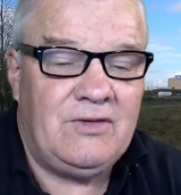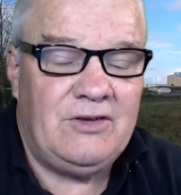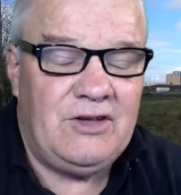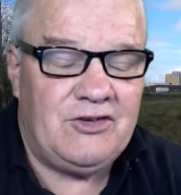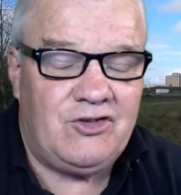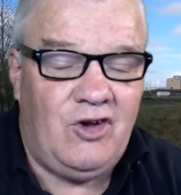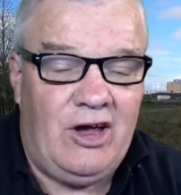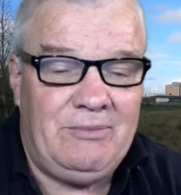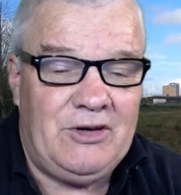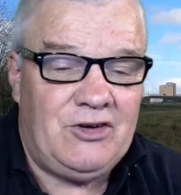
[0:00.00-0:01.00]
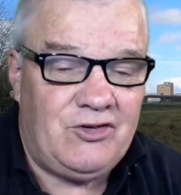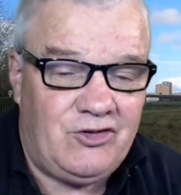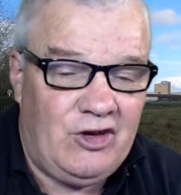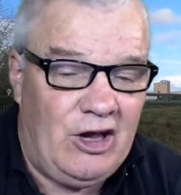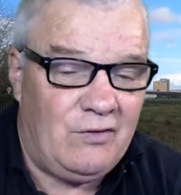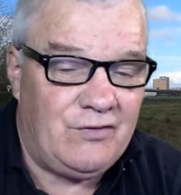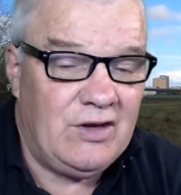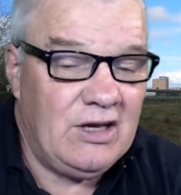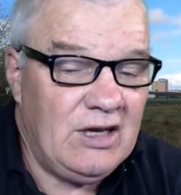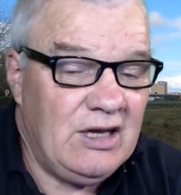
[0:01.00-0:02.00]
assignment itself,
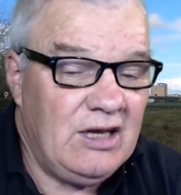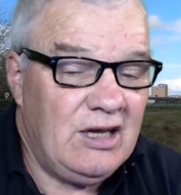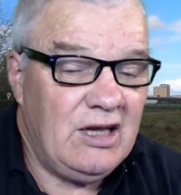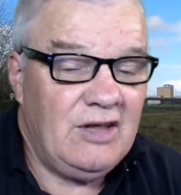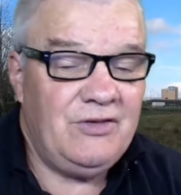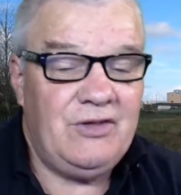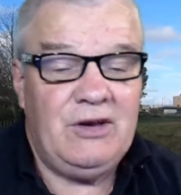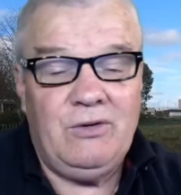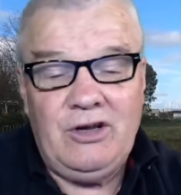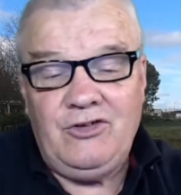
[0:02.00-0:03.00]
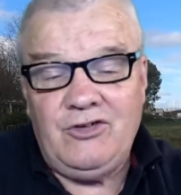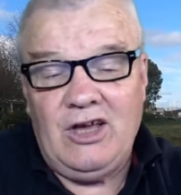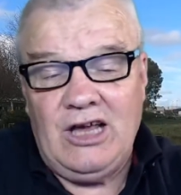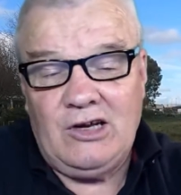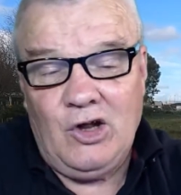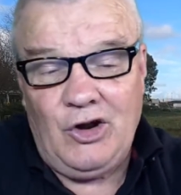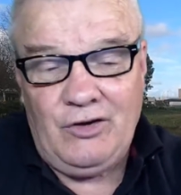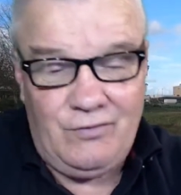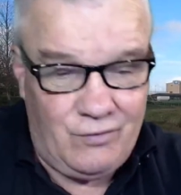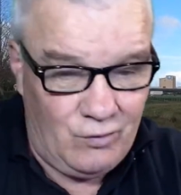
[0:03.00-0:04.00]
there is a lot
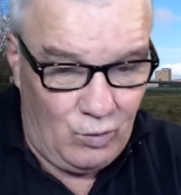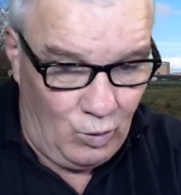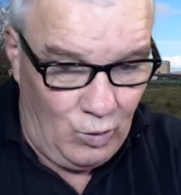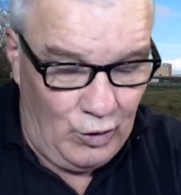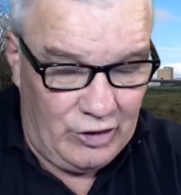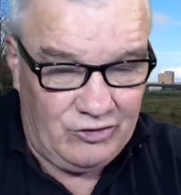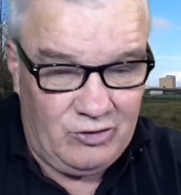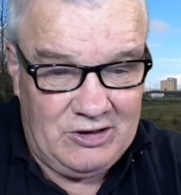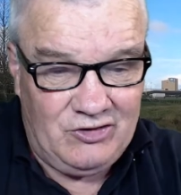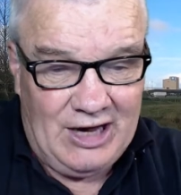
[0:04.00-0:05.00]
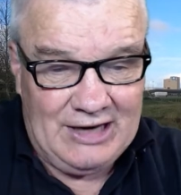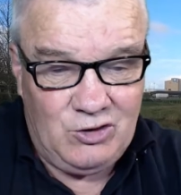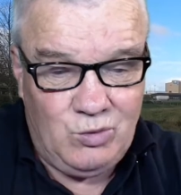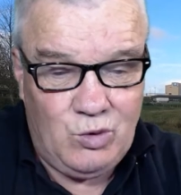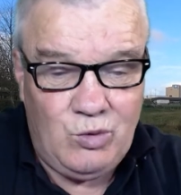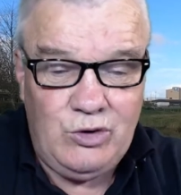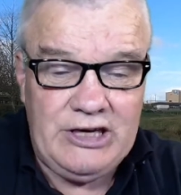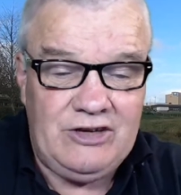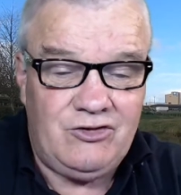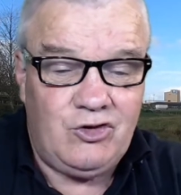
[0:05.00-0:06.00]
of work to be done. You will
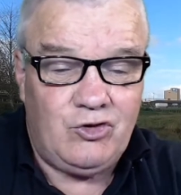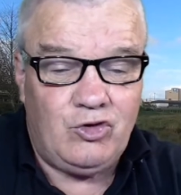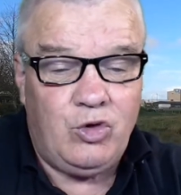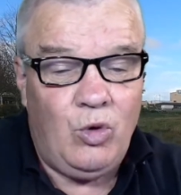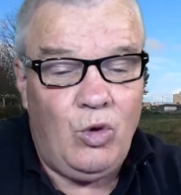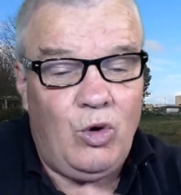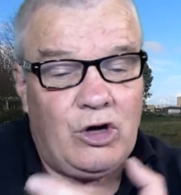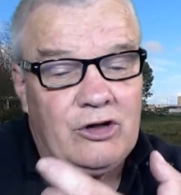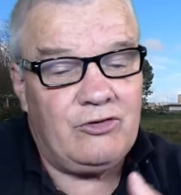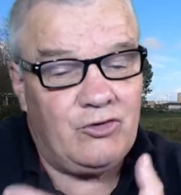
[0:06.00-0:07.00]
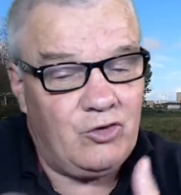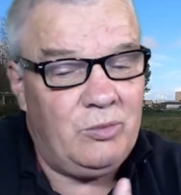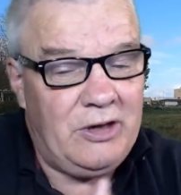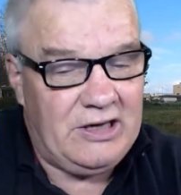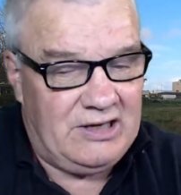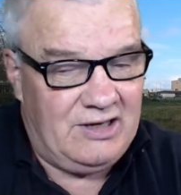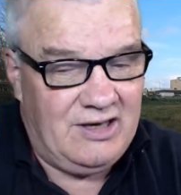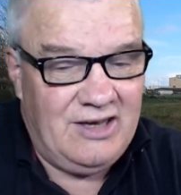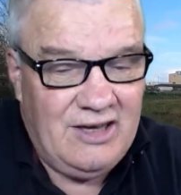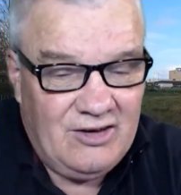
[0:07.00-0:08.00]
need to talk to me
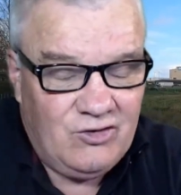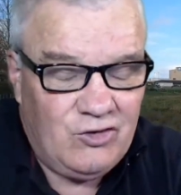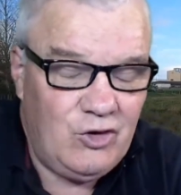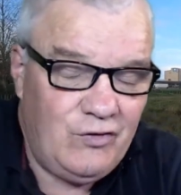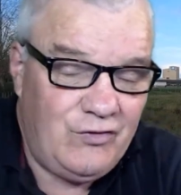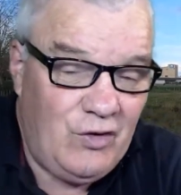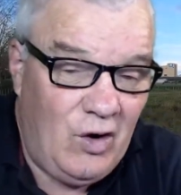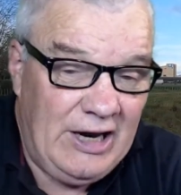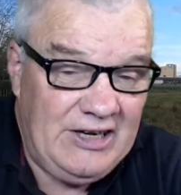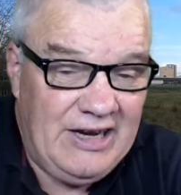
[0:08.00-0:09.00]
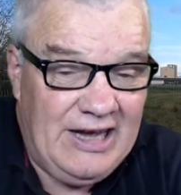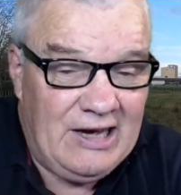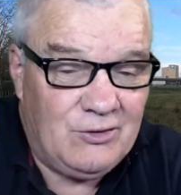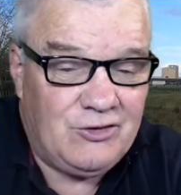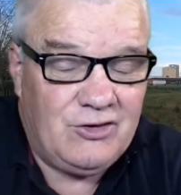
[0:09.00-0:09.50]
to find out